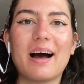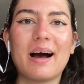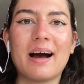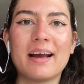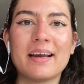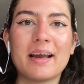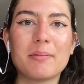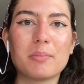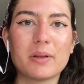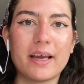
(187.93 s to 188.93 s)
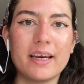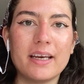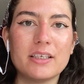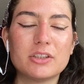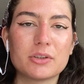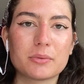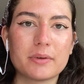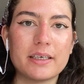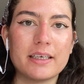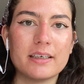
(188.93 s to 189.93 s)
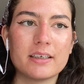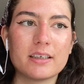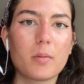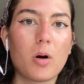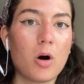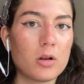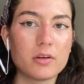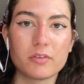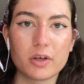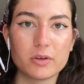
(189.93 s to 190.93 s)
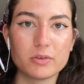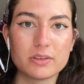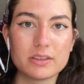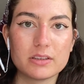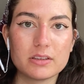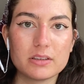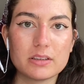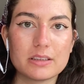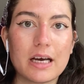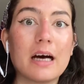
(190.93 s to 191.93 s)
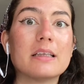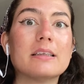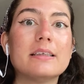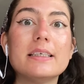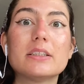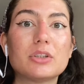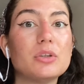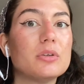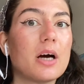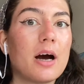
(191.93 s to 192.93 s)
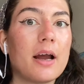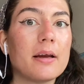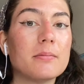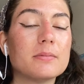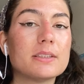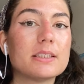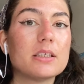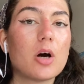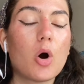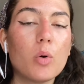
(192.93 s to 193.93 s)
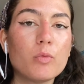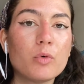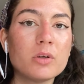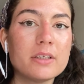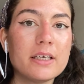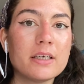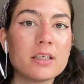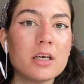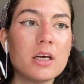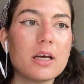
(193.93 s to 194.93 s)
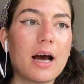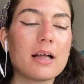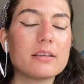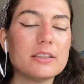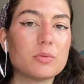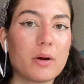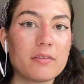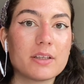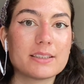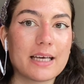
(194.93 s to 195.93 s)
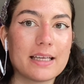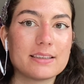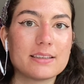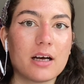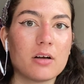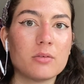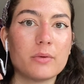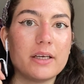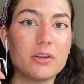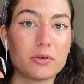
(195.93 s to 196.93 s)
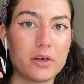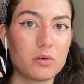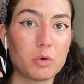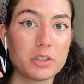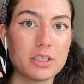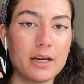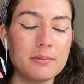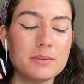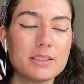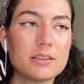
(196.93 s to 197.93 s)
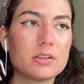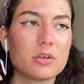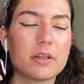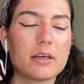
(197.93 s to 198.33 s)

I am planning to read all of those at least 2 times, hopefully at least one of the sets I'll read 3 or 4 times. So